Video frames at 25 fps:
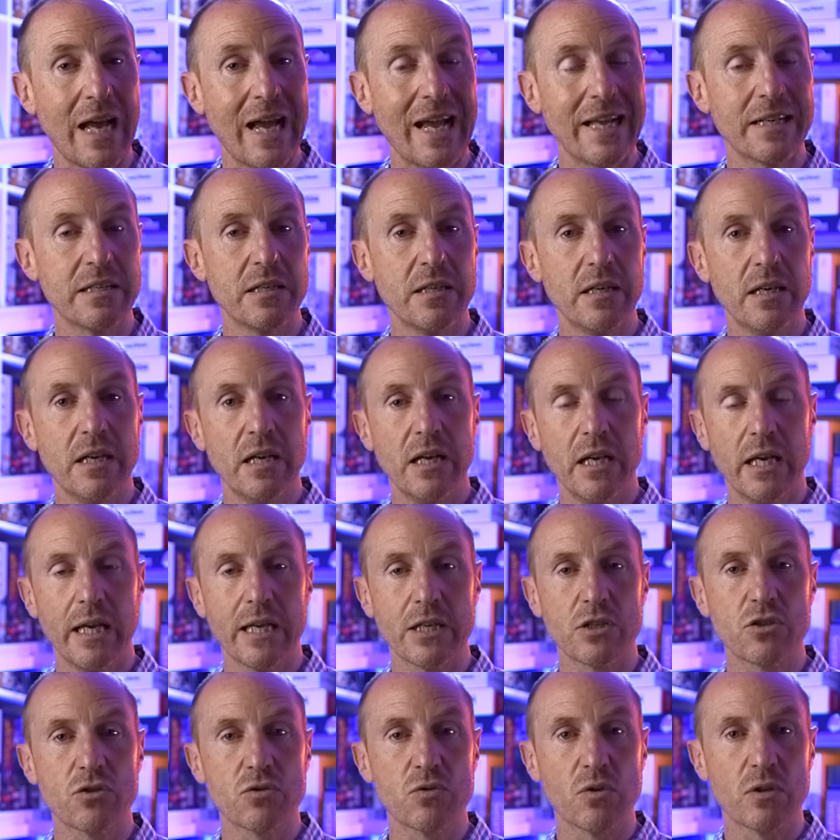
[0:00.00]
to add
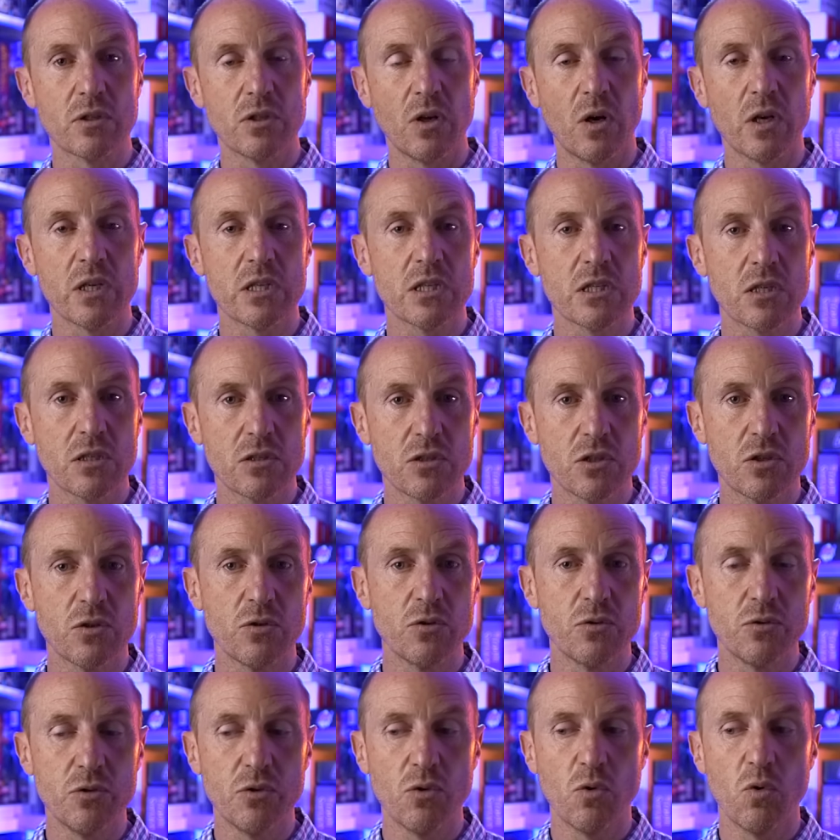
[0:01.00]
extra dice to
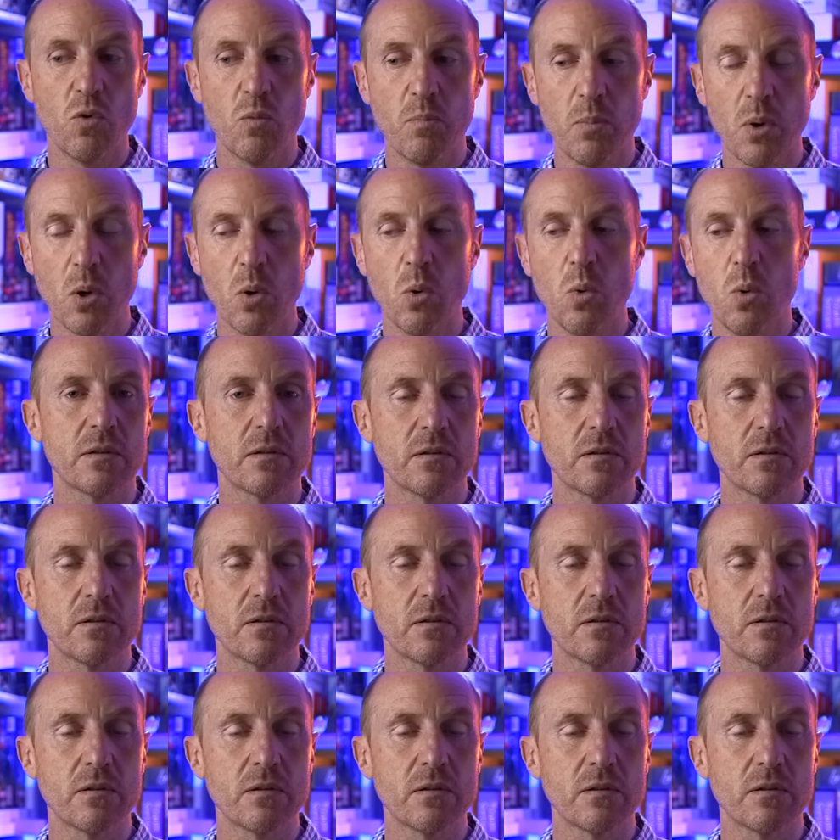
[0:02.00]
your pool.